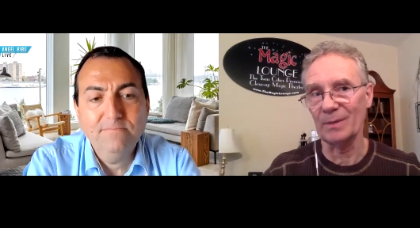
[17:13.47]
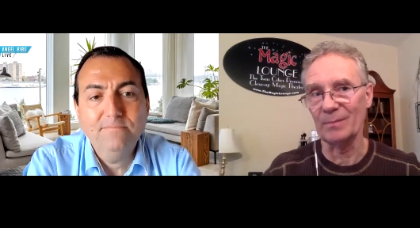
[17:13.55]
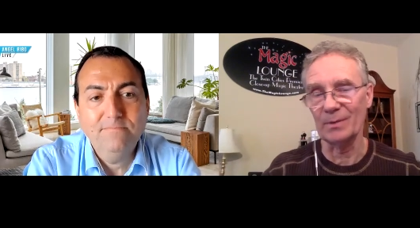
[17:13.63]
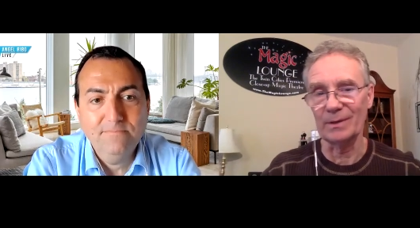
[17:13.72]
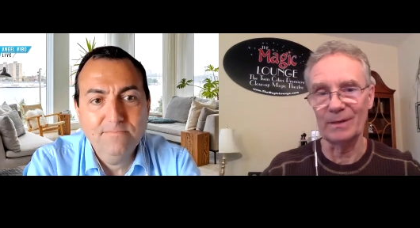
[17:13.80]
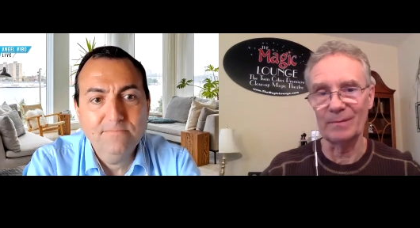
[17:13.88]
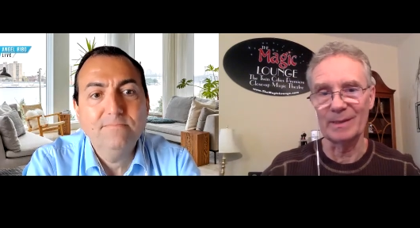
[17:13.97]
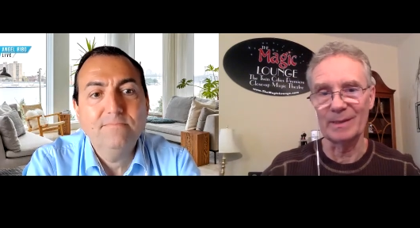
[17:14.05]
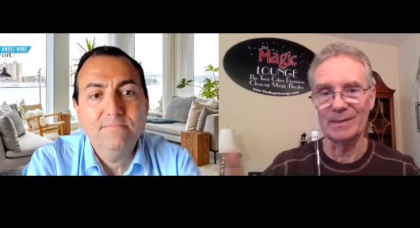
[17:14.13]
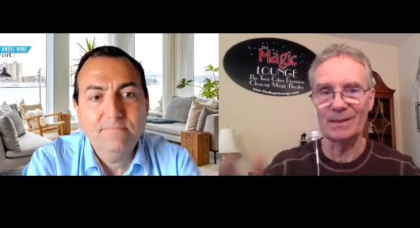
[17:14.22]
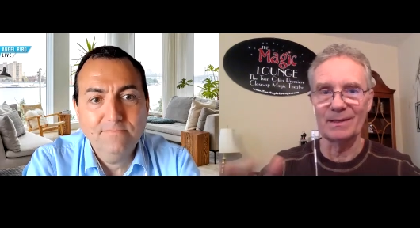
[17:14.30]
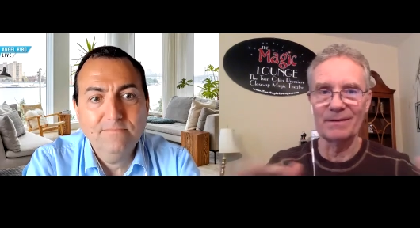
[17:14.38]
Speaker 1: people, and it depends
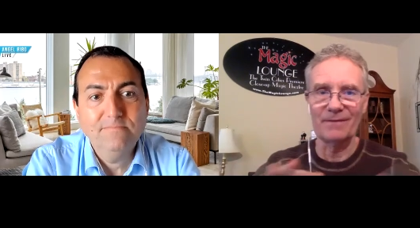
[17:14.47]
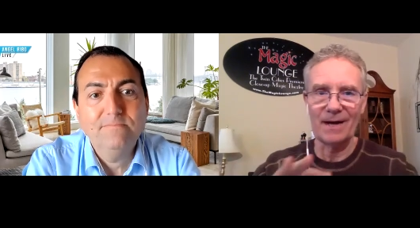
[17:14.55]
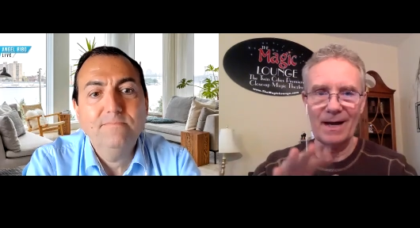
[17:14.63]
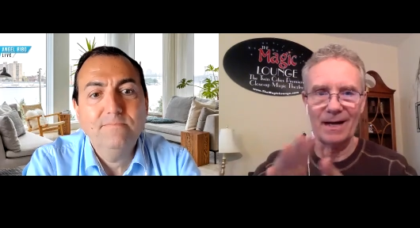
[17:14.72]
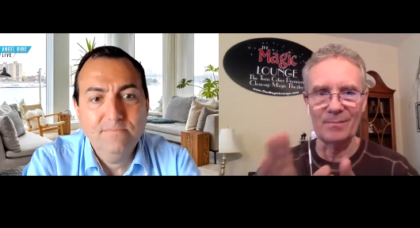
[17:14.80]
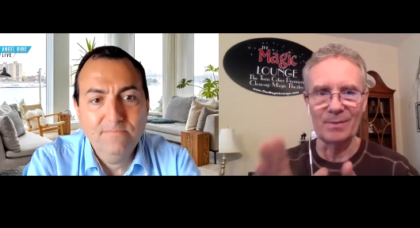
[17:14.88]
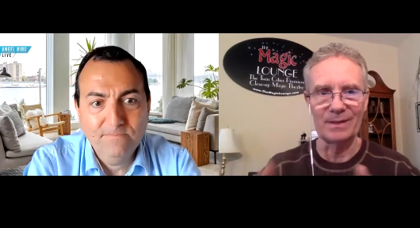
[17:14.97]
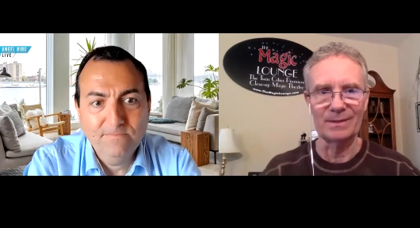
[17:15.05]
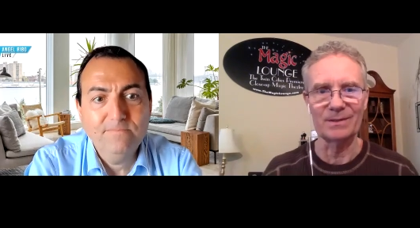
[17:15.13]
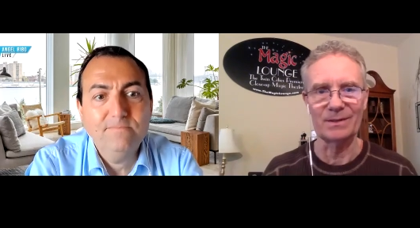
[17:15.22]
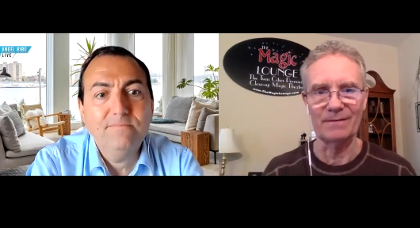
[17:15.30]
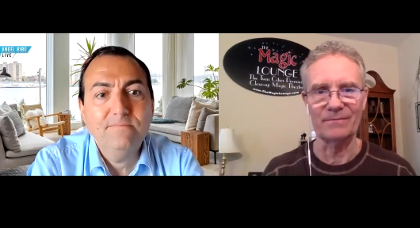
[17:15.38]
on the vibe and
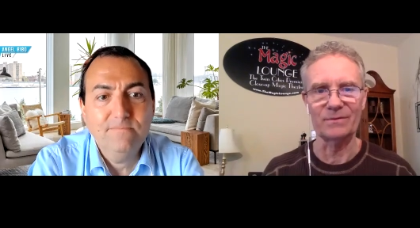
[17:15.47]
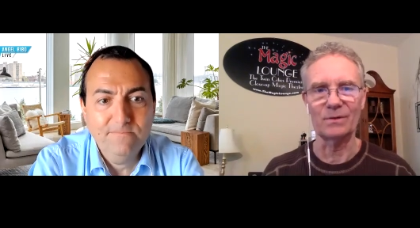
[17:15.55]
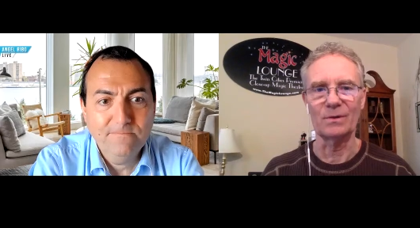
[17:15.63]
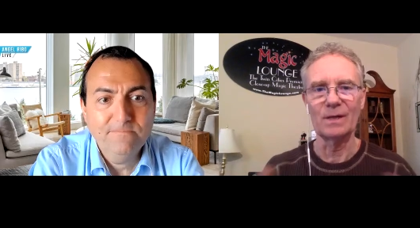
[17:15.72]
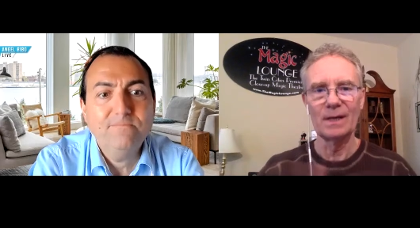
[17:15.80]
stuff. So